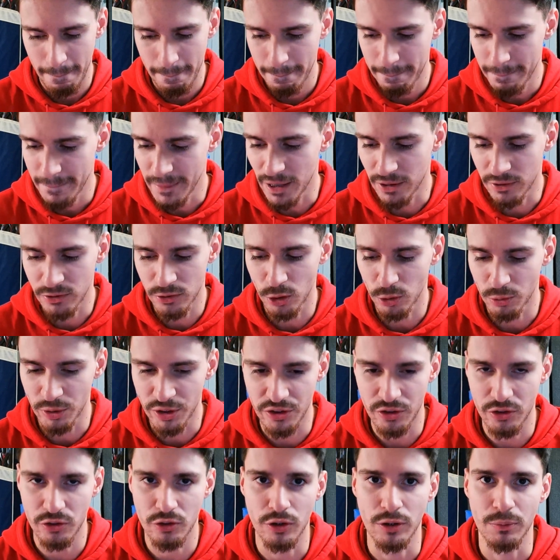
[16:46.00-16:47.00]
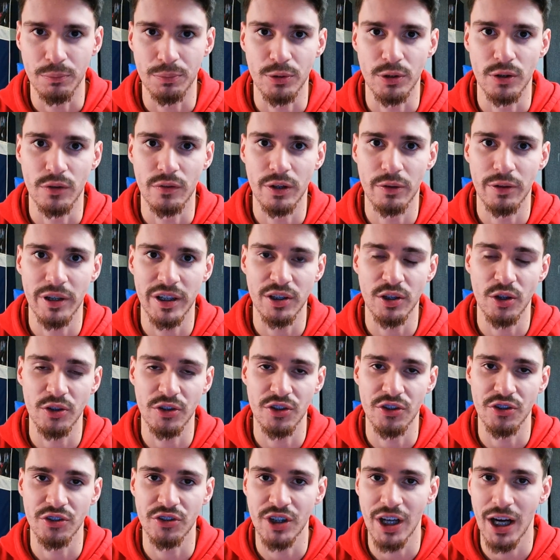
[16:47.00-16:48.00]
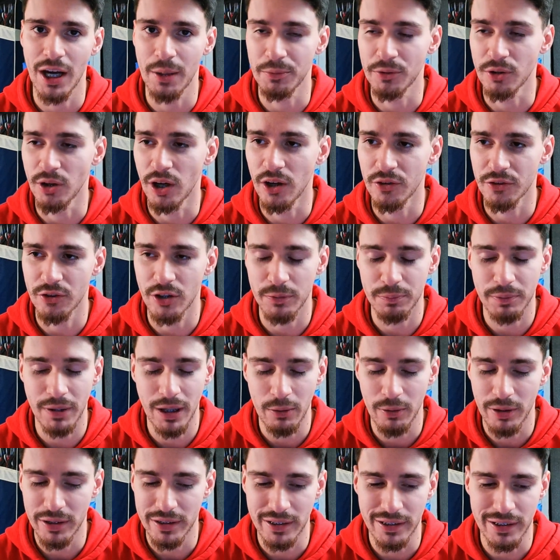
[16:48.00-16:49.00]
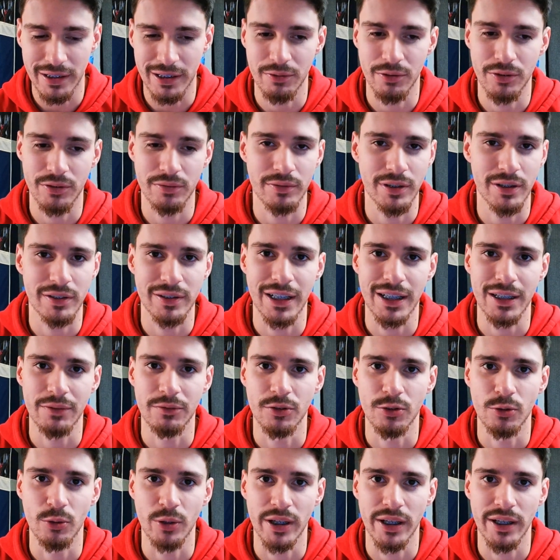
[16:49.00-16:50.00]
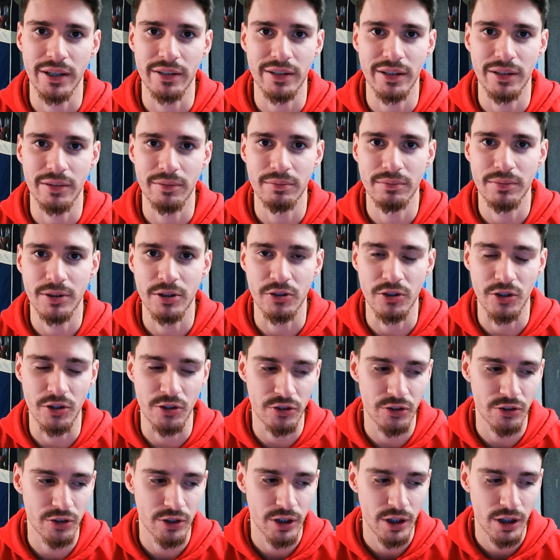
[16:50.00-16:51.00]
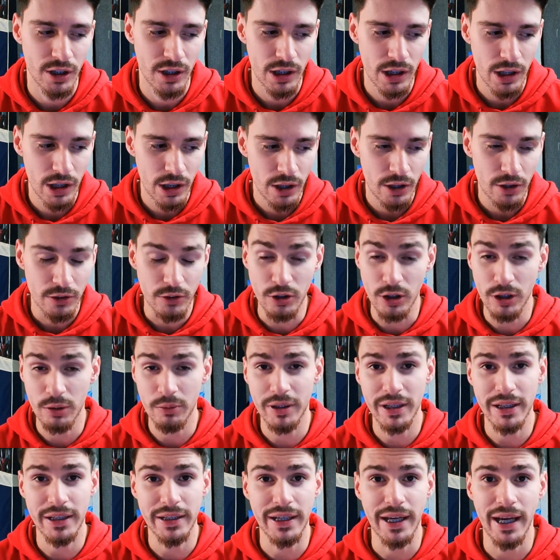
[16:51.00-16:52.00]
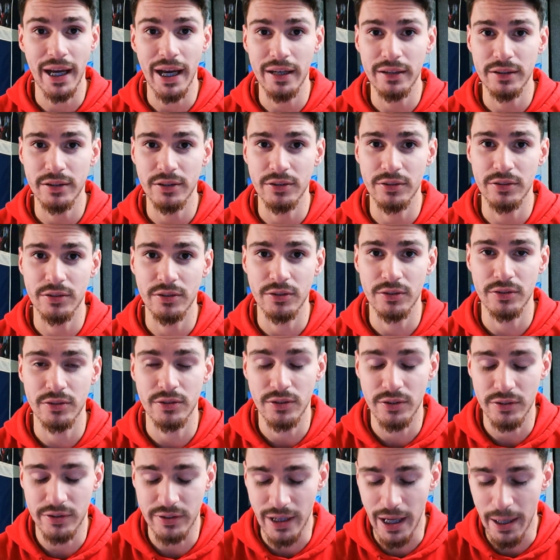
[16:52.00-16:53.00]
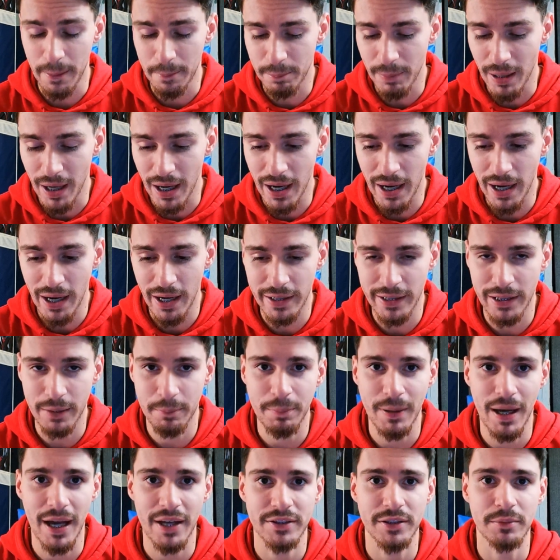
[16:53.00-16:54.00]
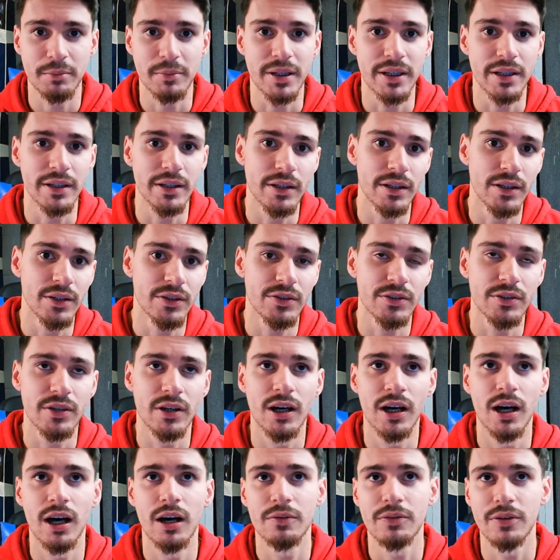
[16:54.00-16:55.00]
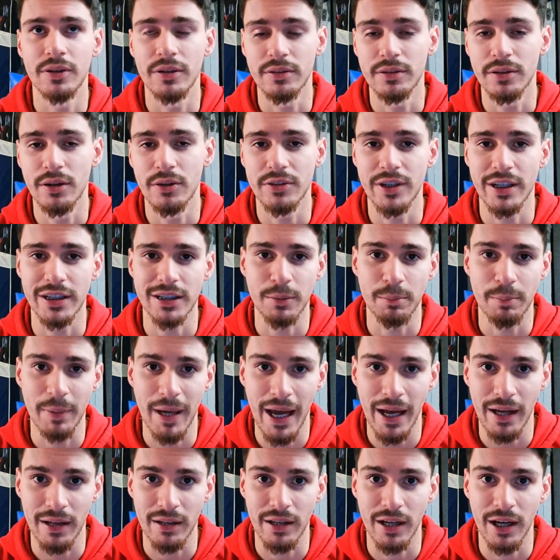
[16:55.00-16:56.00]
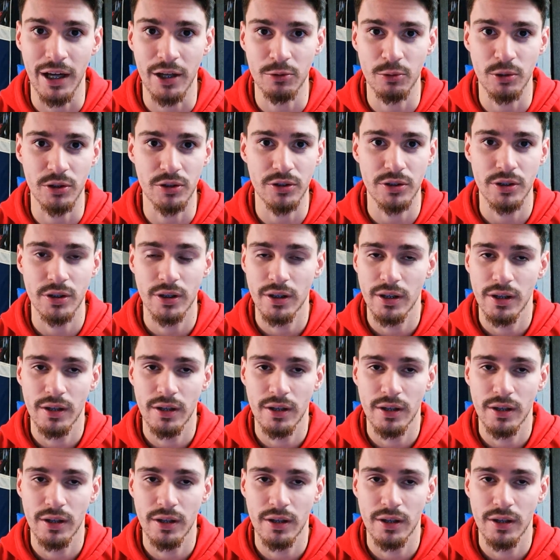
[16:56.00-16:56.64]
he has no reason to improve. He already knows his job's gone, so that's probably why he's not even doing anything. He's just doing what he can to skate by, get past the media and stuff, and he'll take the backlash, which,